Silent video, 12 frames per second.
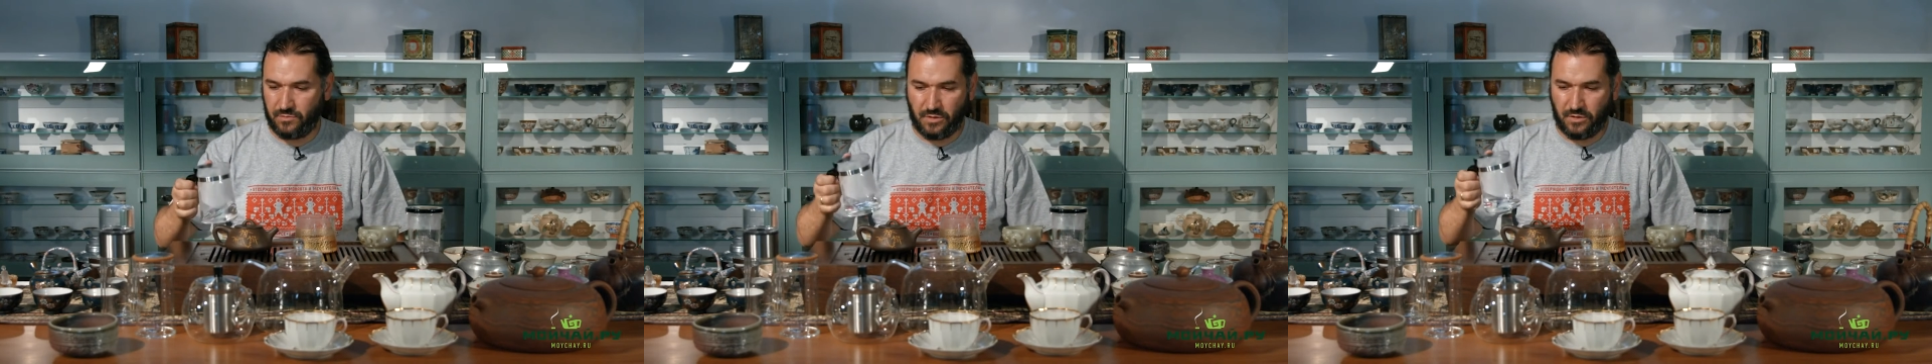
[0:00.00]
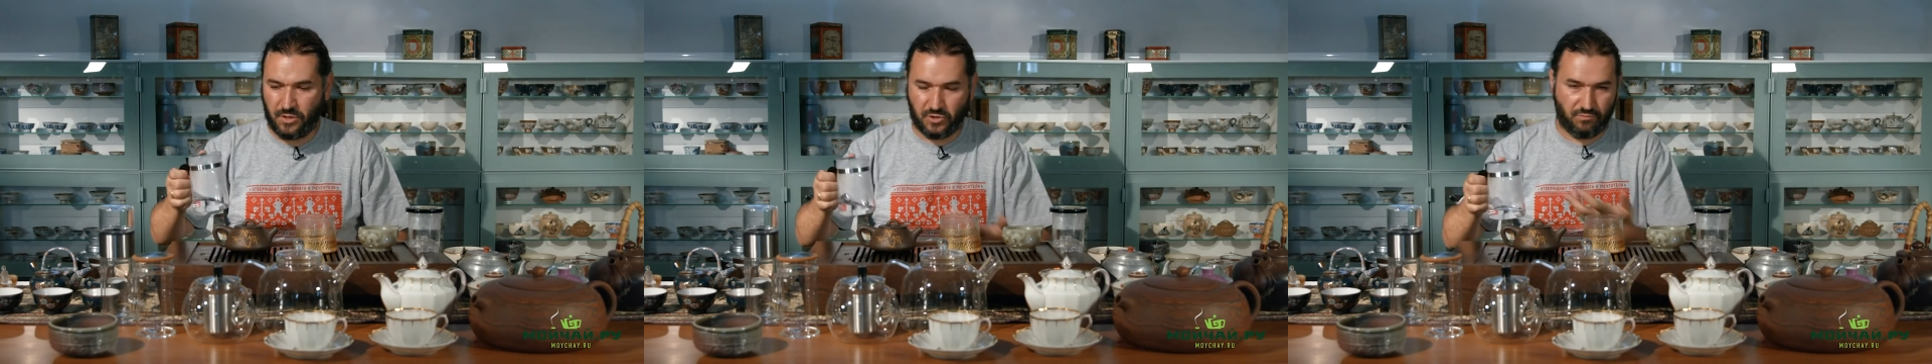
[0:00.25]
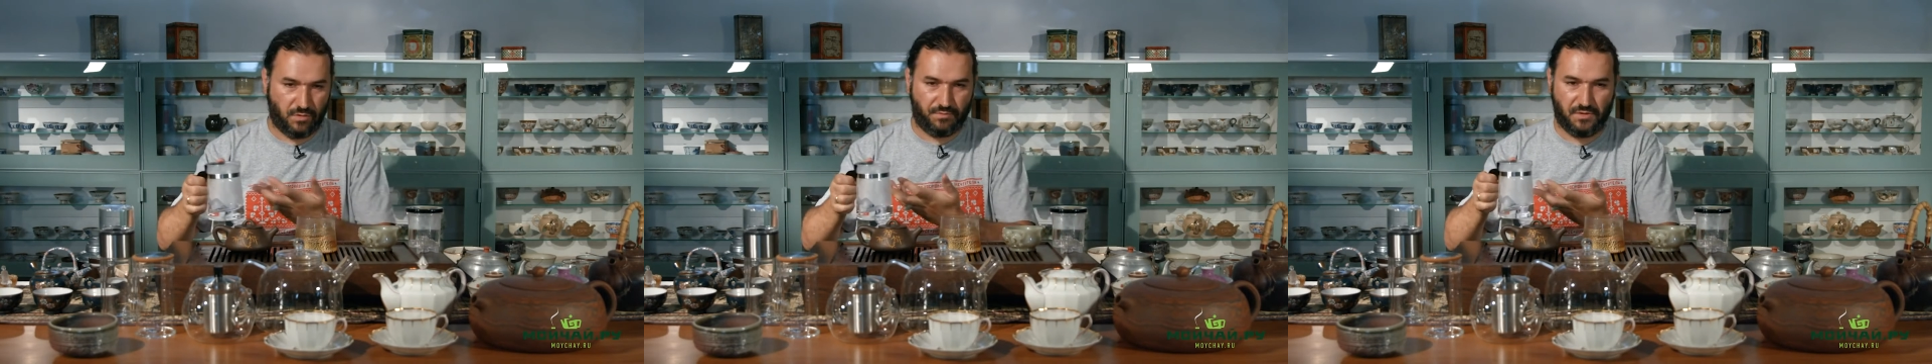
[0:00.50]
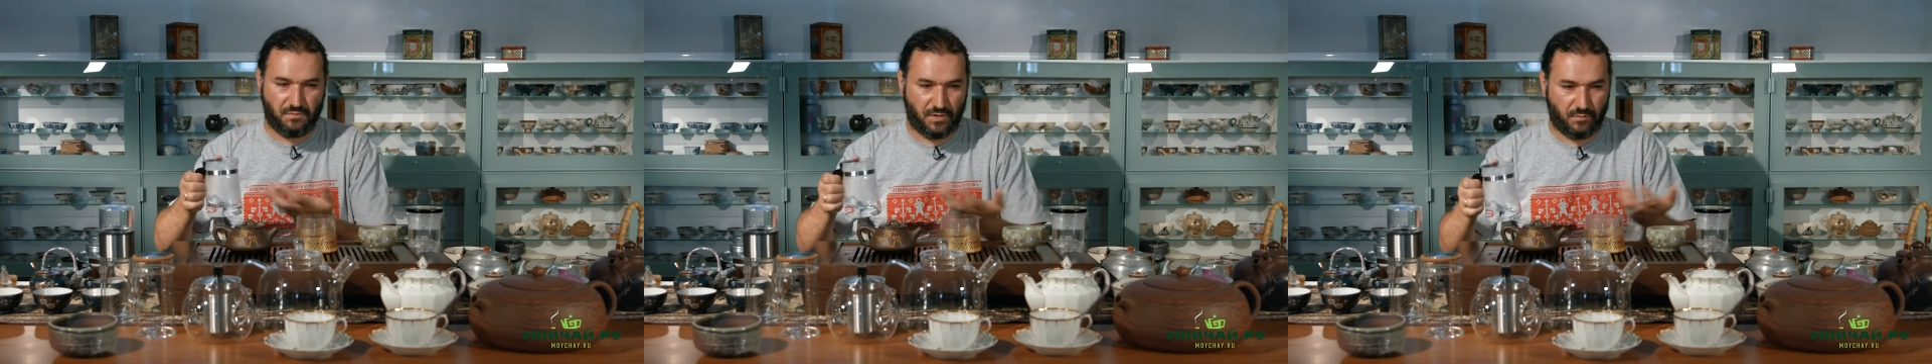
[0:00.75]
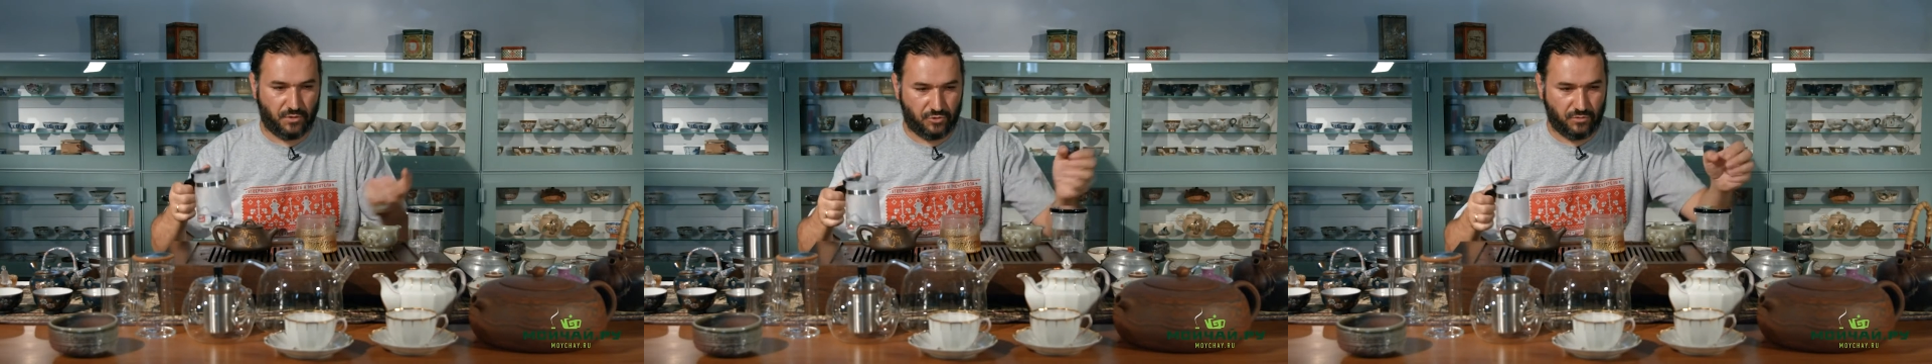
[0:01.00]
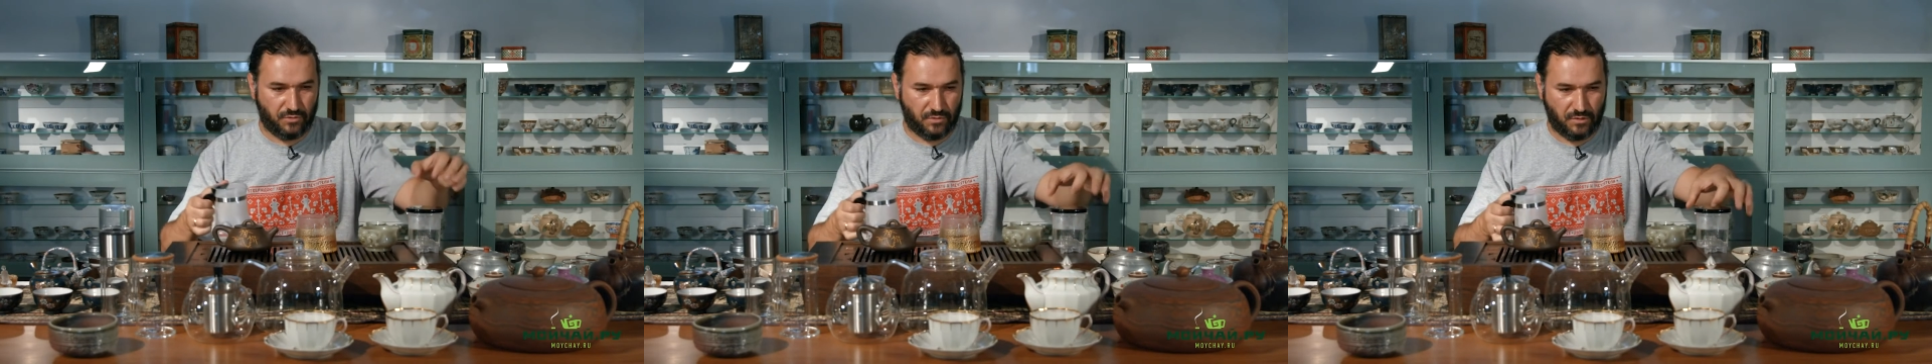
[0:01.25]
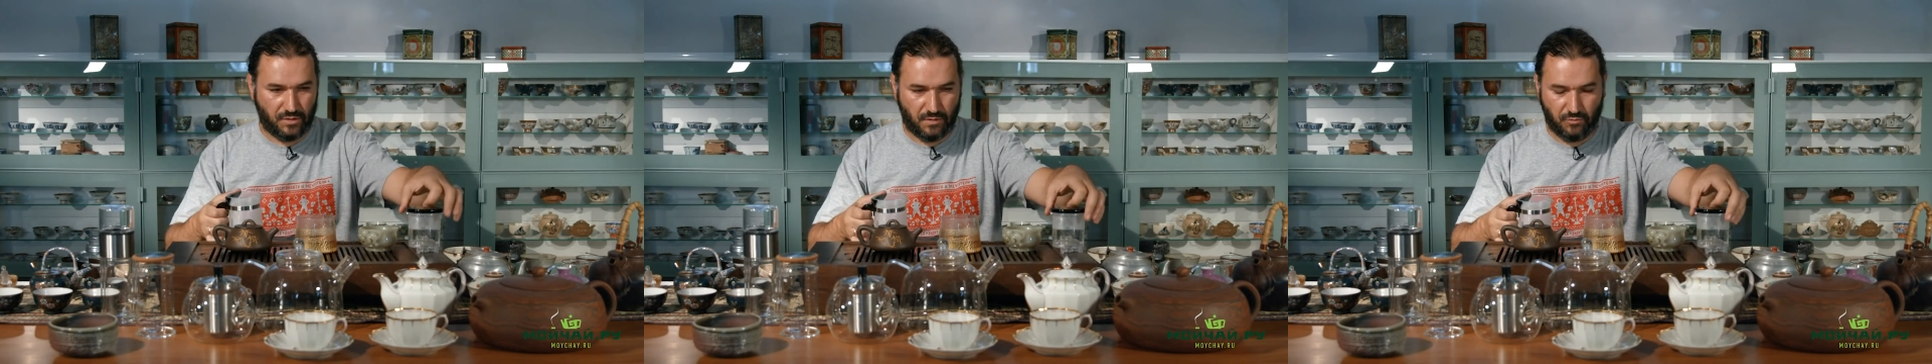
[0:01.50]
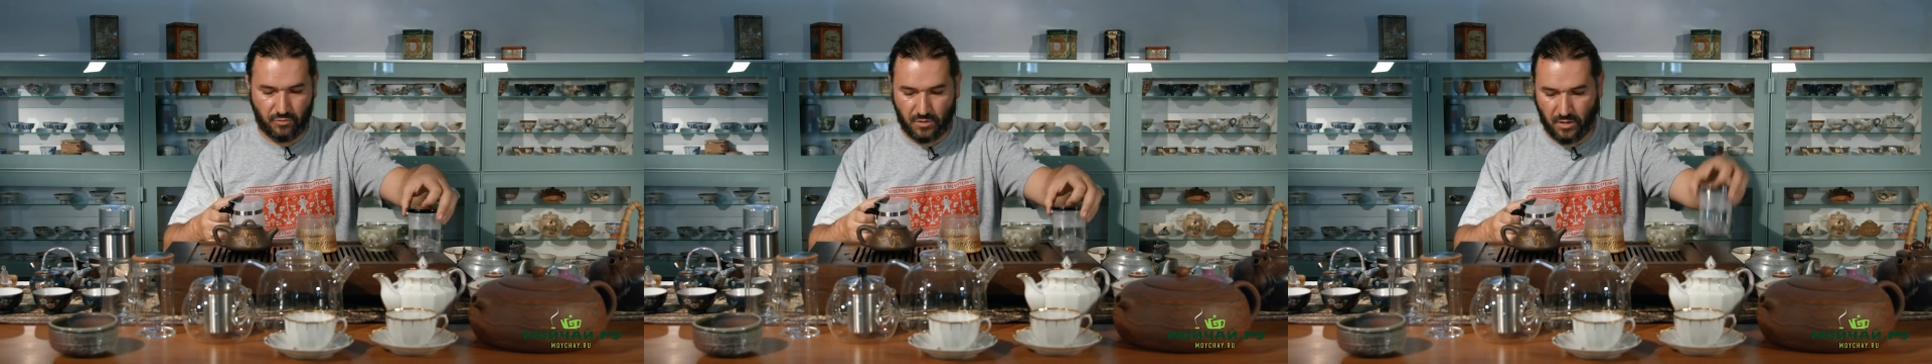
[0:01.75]
and pour it into cups, or
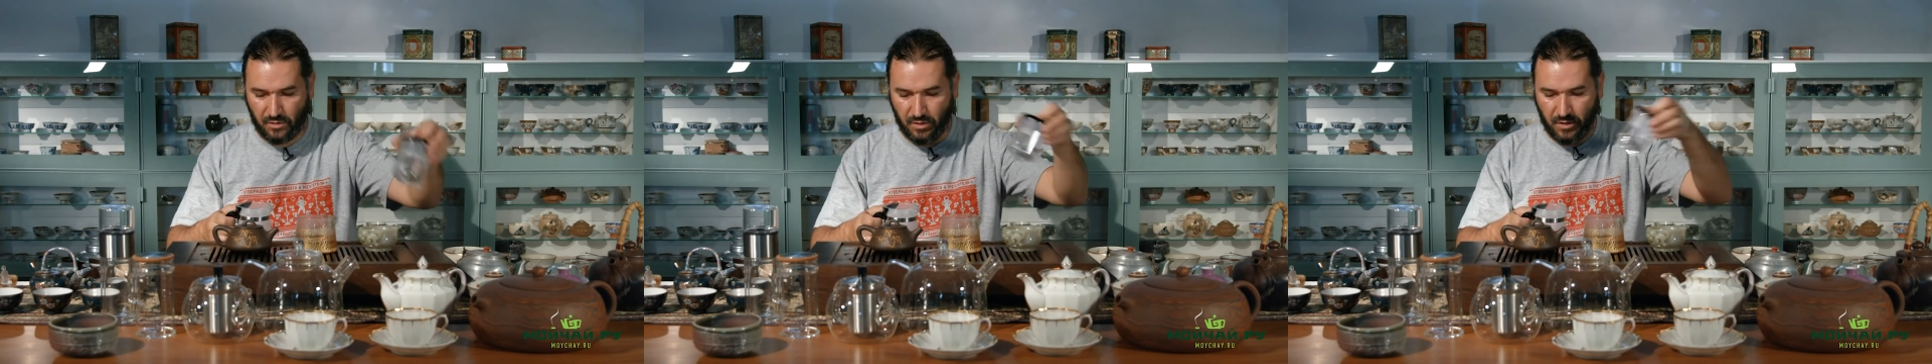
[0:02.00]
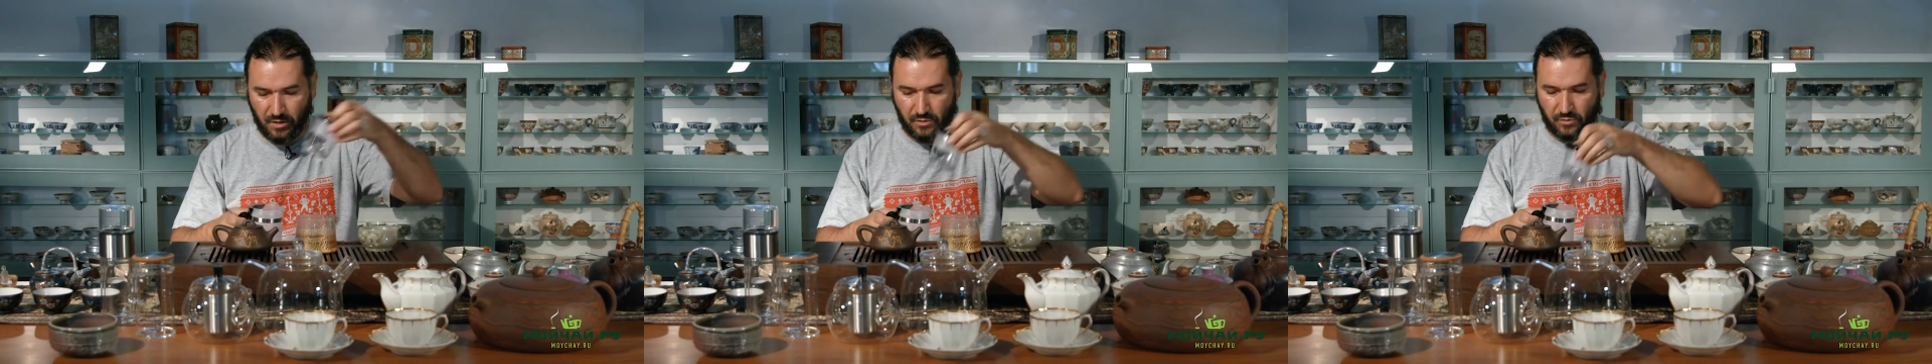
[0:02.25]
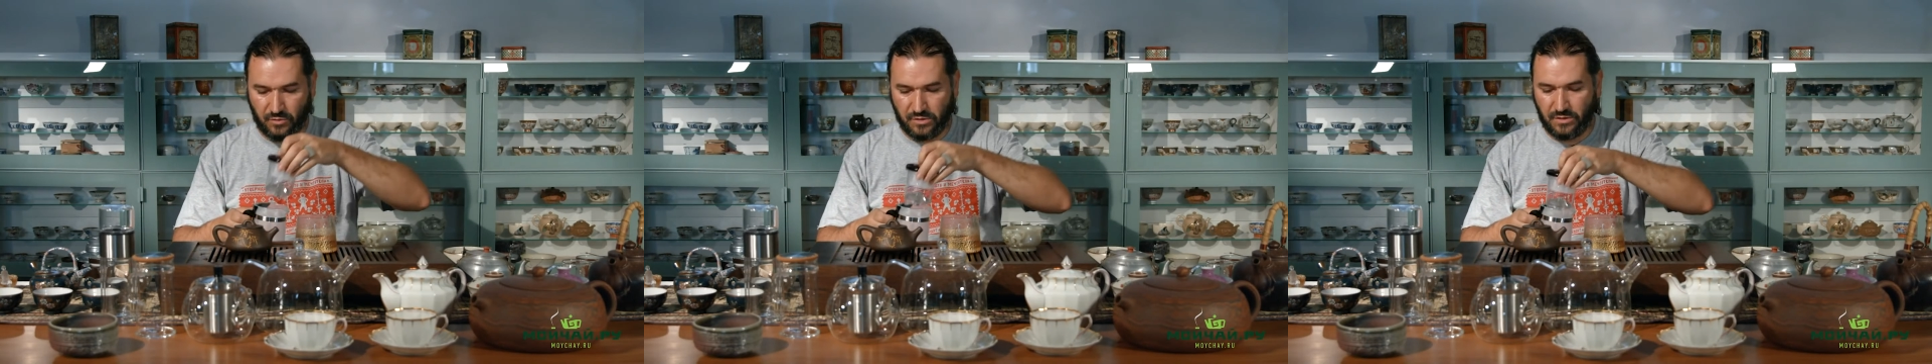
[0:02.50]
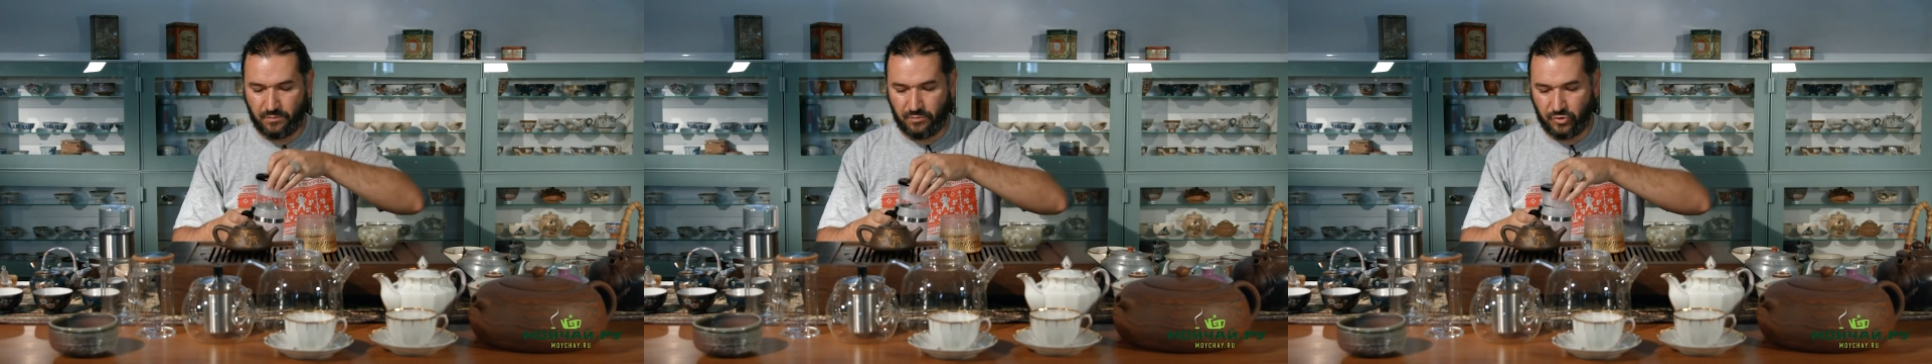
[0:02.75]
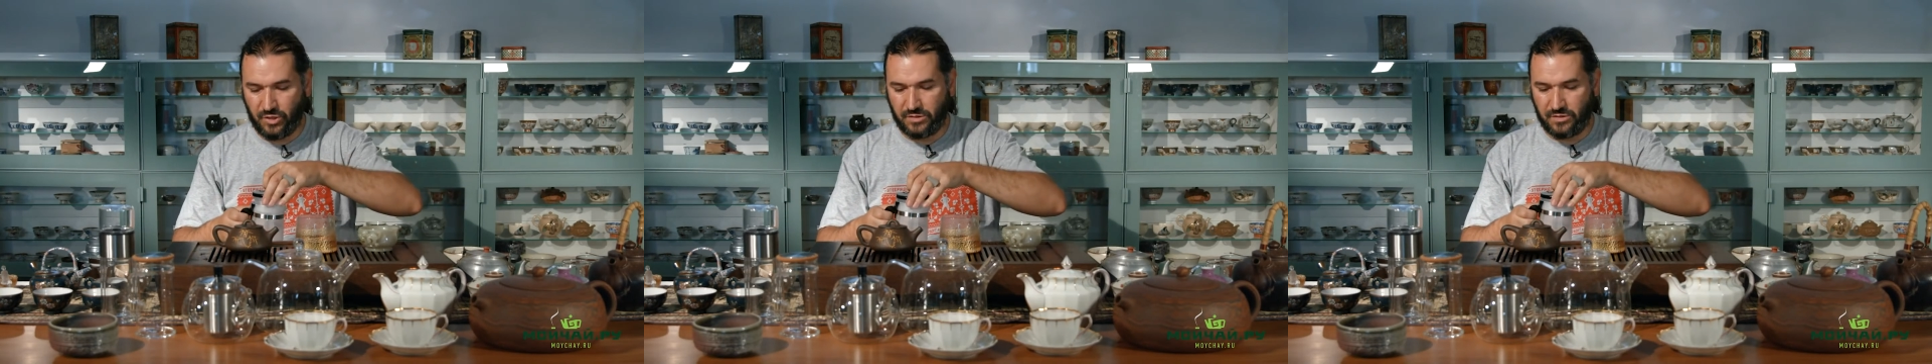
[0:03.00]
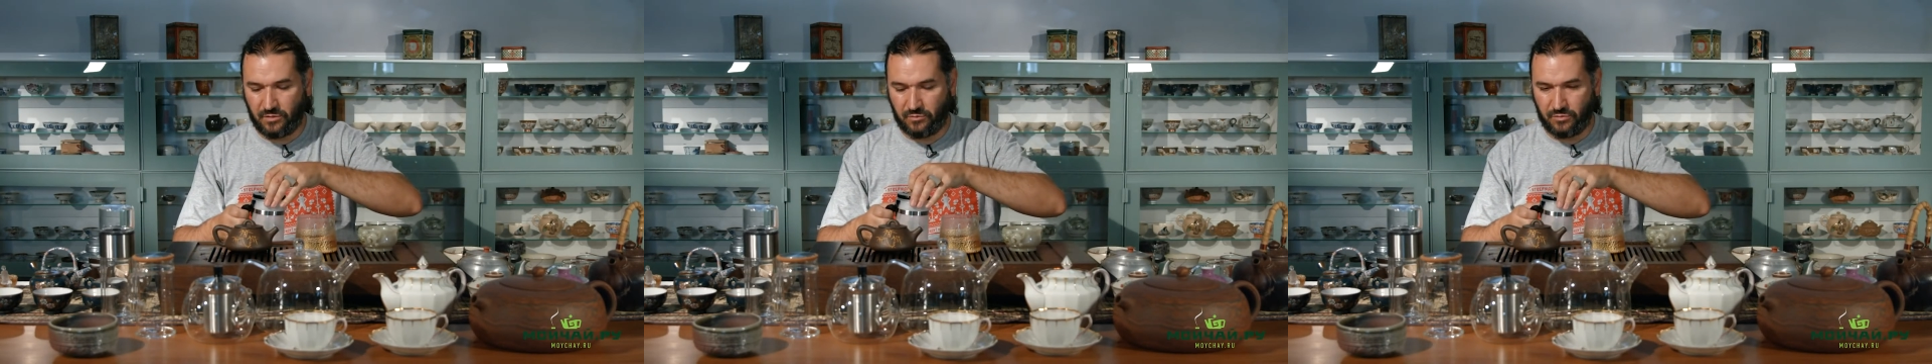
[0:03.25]
even drink right from it as you wish.